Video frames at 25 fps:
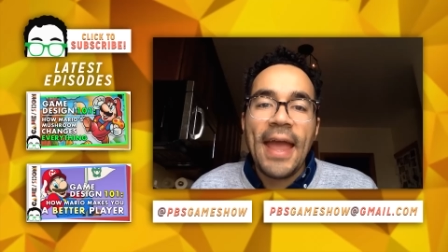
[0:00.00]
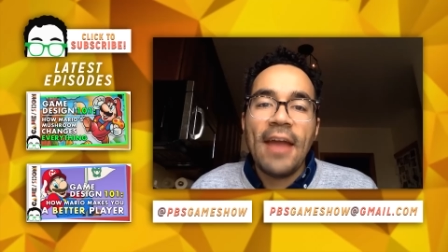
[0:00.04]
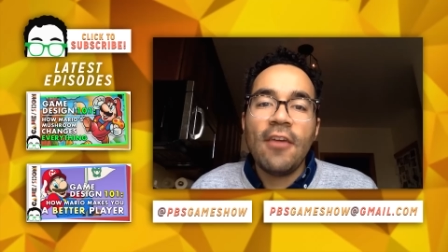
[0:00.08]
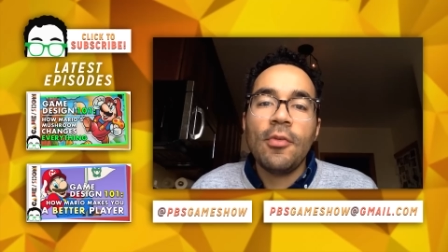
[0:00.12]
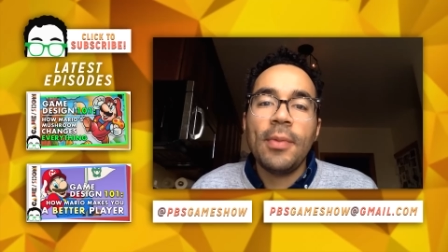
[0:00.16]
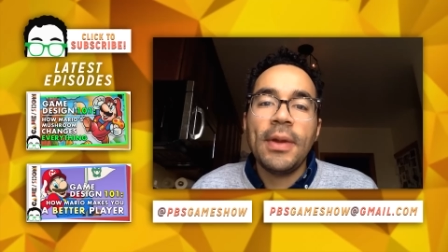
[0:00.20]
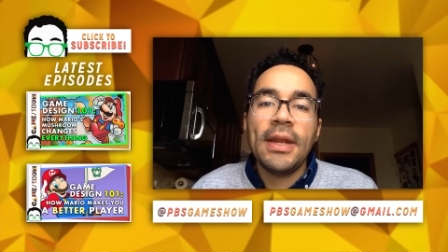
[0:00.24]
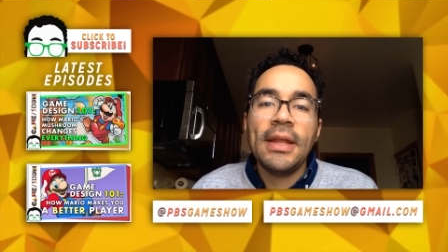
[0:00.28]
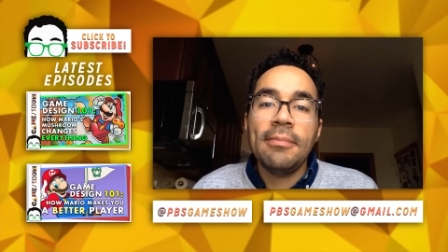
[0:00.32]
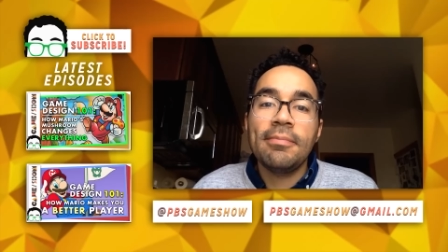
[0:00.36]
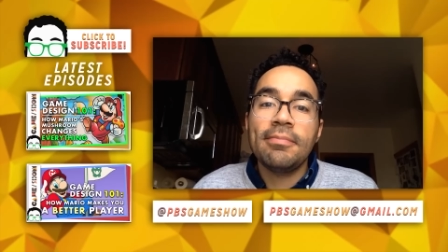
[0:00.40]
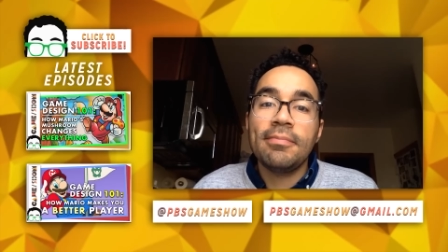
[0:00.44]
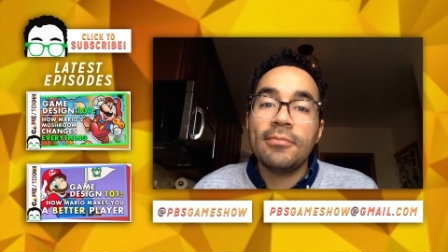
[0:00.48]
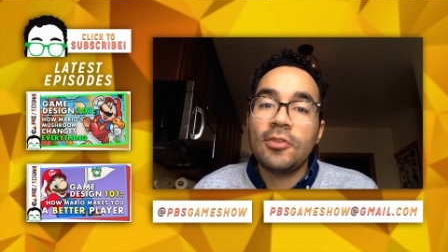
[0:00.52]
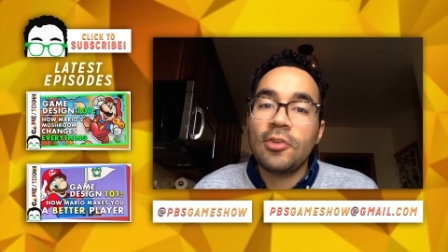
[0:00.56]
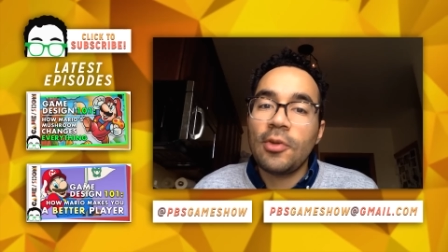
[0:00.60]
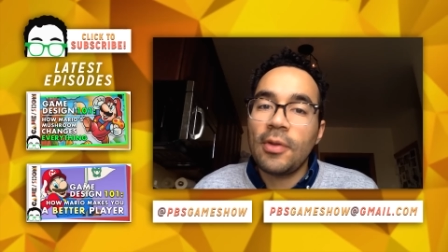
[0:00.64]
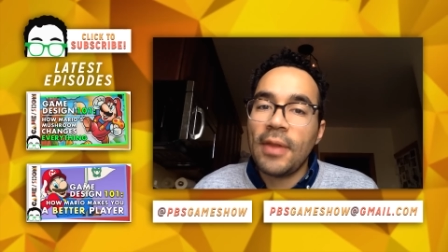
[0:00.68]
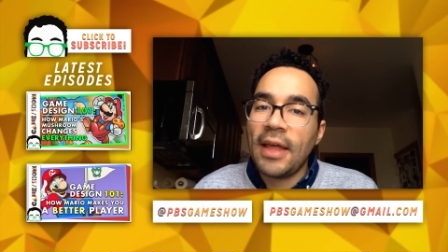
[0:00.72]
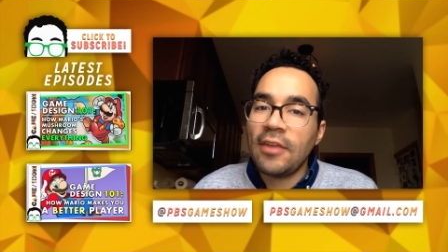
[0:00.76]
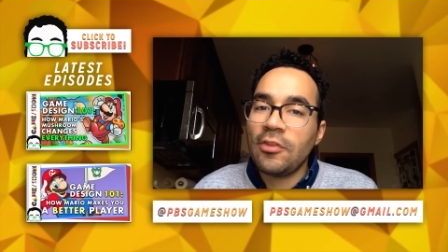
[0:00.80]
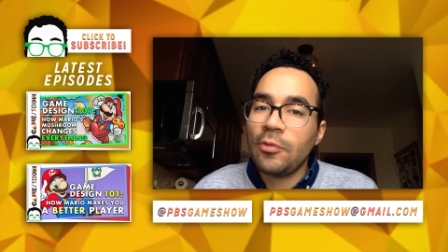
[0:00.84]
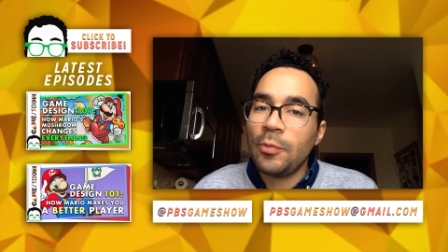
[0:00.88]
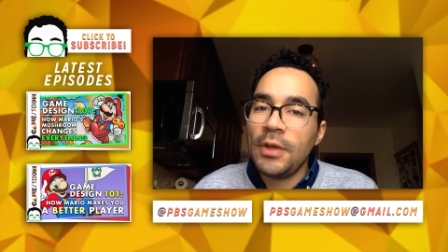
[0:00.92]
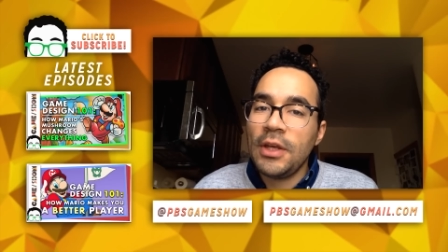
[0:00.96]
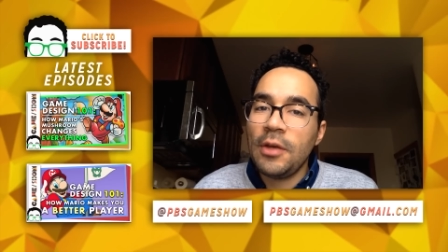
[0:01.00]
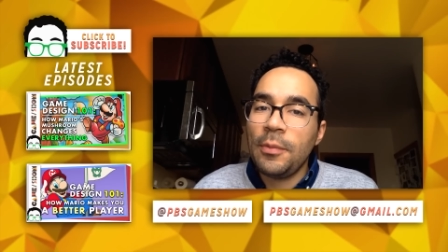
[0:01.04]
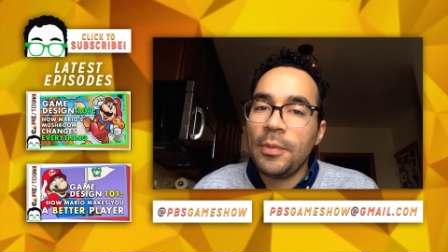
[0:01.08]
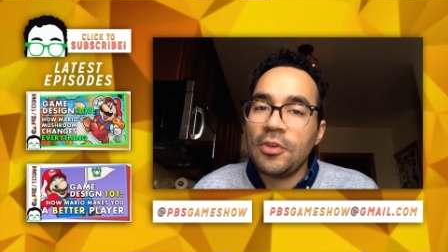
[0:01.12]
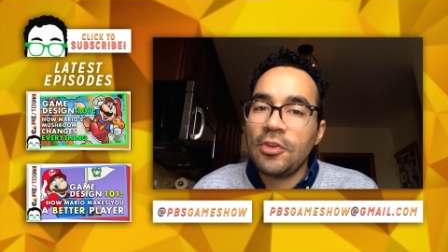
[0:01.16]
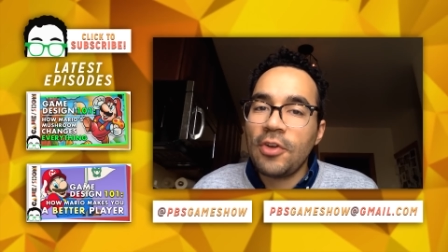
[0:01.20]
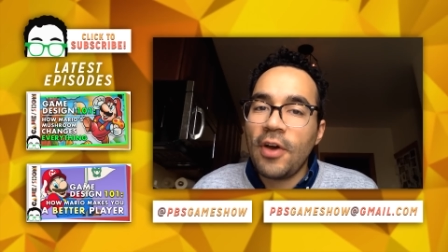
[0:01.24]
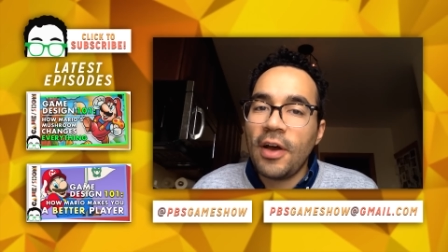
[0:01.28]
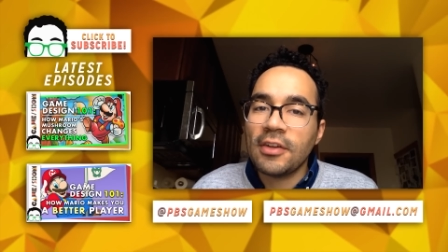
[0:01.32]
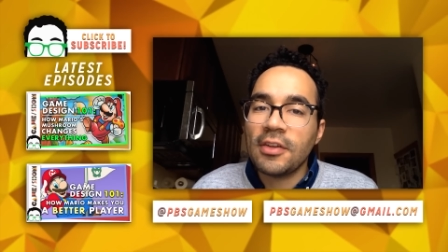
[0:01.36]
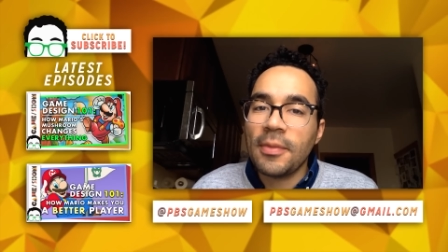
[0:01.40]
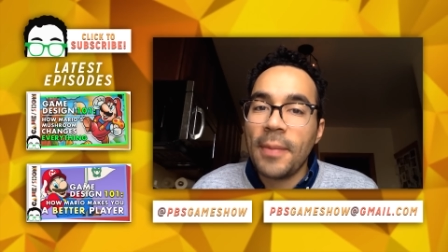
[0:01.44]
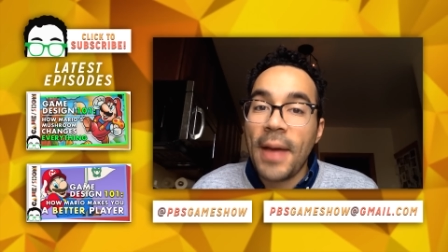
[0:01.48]
Hey, everybody. So last week we
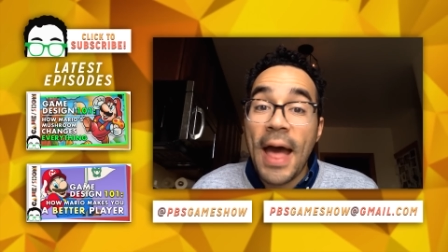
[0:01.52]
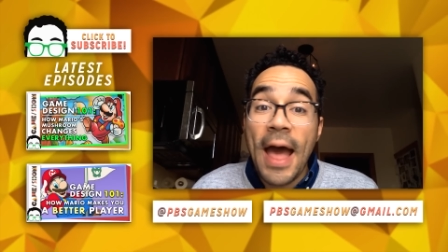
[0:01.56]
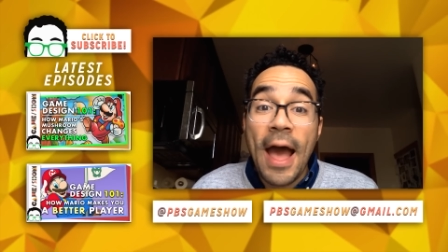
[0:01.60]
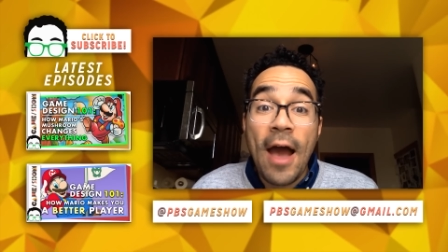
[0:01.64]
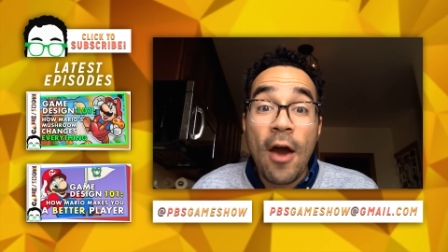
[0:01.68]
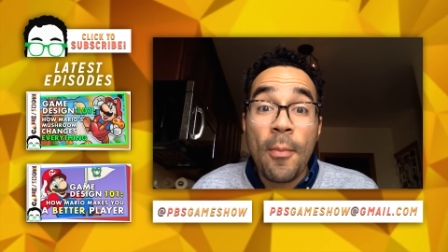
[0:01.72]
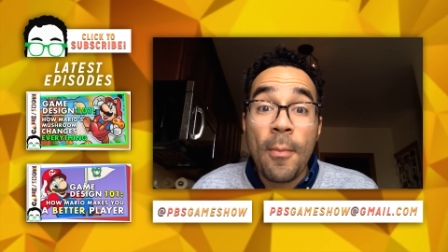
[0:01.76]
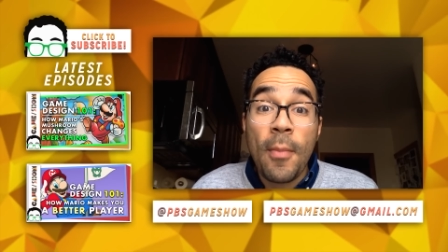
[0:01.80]
talked about how